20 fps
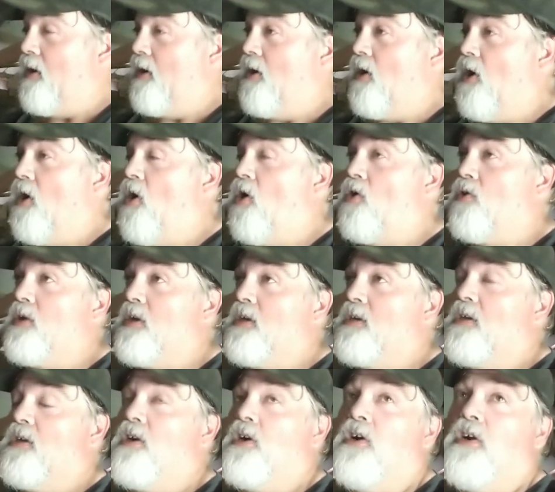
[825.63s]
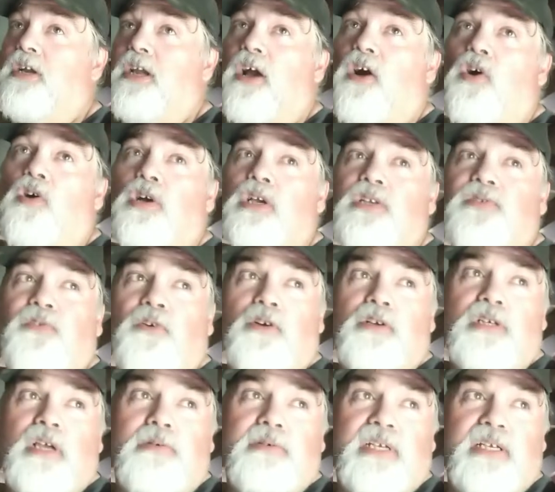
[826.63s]
August
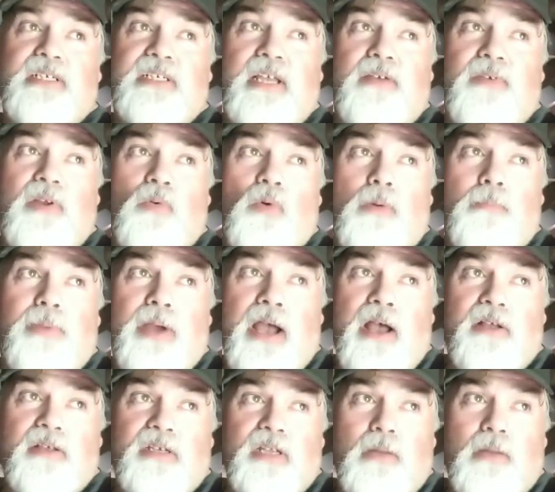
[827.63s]
1st I was at 71 pounds,